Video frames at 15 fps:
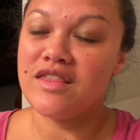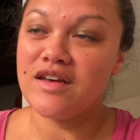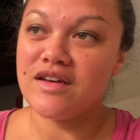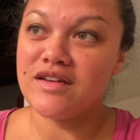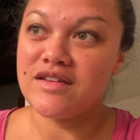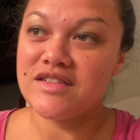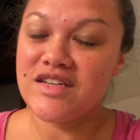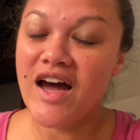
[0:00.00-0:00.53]

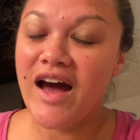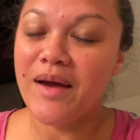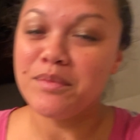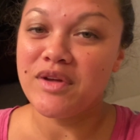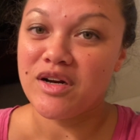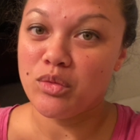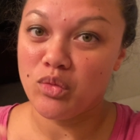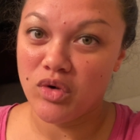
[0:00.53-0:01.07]
The time
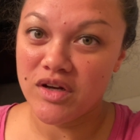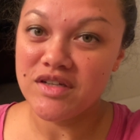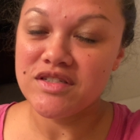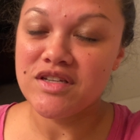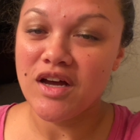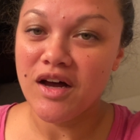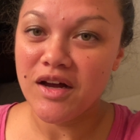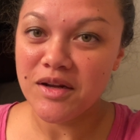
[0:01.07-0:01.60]
that it
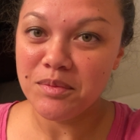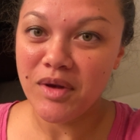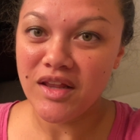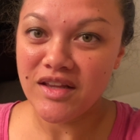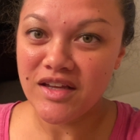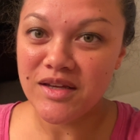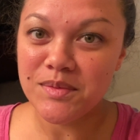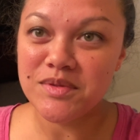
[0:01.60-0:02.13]
was on my
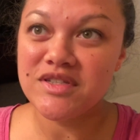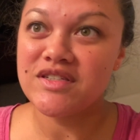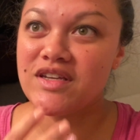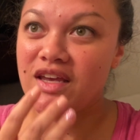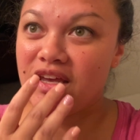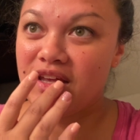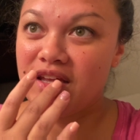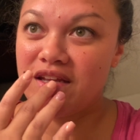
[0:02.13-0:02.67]
lips,
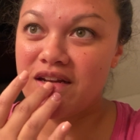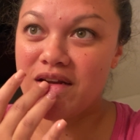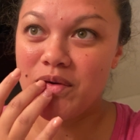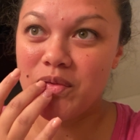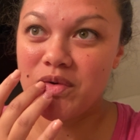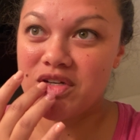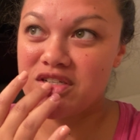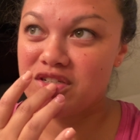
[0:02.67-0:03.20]
it
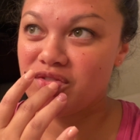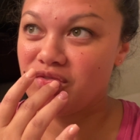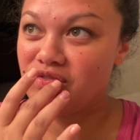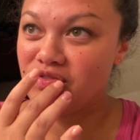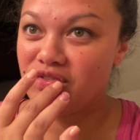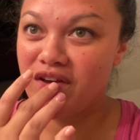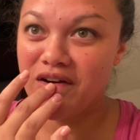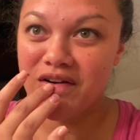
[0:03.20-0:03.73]
was
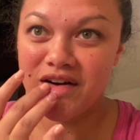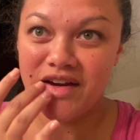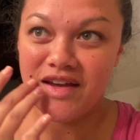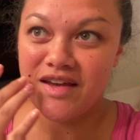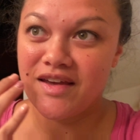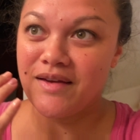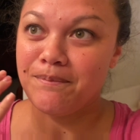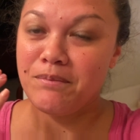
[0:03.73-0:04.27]

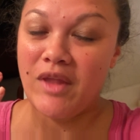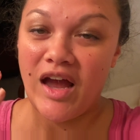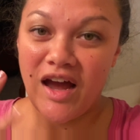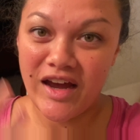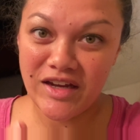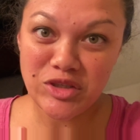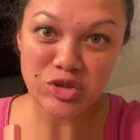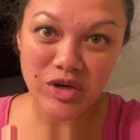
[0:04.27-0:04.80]
very
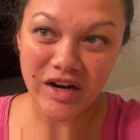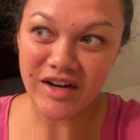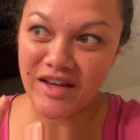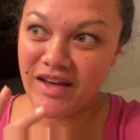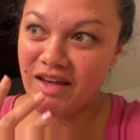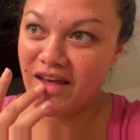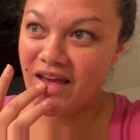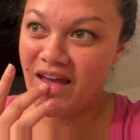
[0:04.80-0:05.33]

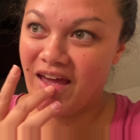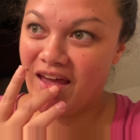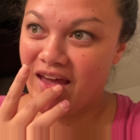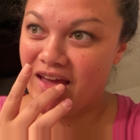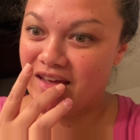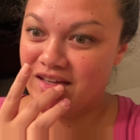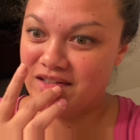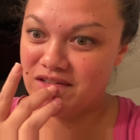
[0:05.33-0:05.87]
hydrating
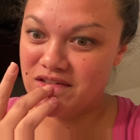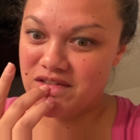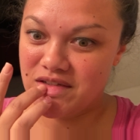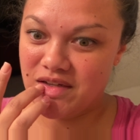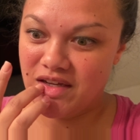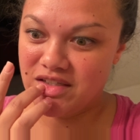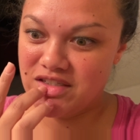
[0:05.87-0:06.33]
and it